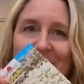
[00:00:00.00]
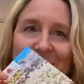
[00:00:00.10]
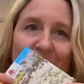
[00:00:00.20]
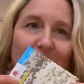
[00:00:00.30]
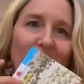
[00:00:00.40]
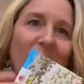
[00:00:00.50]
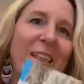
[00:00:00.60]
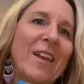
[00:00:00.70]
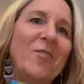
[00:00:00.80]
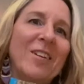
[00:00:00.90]
So
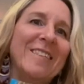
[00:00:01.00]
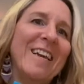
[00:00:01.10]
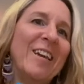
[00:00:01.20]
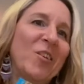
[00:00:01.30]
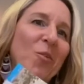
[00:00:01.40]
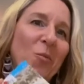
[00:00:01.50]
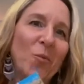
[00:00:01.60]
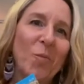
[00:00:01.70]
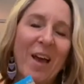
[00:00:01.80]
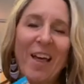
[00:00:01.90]
then you could take your
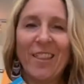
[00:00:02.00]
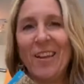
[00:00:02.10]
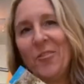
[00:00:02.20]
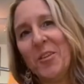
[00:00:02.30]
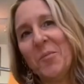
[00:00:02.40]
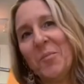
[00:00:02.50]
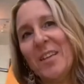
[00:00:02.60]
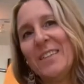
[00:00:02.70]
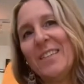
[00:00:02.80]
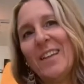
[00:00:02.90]
moon bath and you could
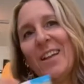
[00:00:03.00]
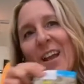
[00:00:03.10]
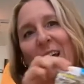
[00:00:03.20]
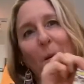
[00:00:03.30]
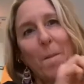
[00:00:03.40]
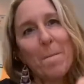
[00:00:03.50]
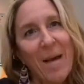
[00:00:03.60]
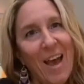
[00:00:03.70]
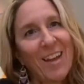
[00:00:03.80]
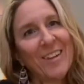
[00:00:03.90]
place it
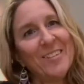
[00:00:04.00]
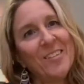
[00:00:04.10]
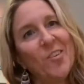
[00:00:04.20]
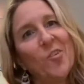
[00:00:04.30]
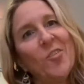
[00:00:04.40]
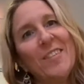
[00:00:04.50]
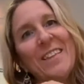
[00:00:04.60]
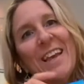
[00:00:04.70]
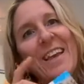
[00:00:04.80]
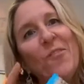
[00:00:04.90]
back into the earth
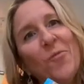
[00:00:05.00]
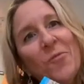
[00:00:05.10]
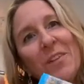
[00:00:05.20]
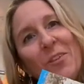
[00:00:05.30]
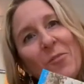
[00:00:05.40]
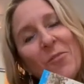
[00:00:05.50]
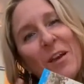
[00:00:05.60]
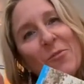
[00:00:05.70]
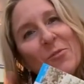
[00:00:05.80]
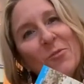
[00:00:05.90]
and hopefully your
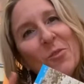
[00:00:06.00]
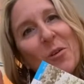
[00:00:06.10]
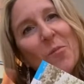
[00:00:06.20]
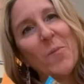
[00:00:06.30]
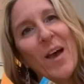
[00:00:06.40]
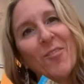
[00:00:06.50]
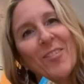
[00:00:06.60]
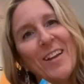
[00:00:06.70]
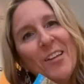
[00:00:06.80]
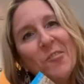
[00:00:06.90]
flowers will come about
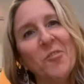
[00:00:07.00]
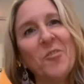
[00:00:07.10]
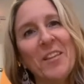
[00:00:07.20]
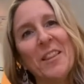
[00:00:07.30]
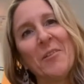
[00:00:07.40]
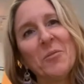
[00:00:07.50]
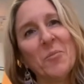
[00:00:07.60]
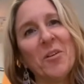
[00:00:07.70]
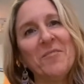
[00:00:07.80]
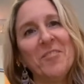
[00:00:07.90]
and you'll know that that was
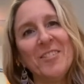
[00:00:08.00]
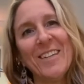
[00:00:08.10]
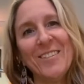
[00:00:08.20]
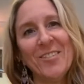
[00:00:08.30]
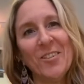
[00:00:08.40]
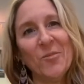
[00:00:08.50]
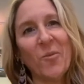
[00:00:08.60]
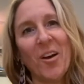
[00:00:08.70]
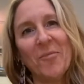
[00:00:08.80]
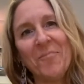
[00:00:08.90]
part of your intention as
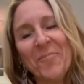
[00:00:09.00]
well.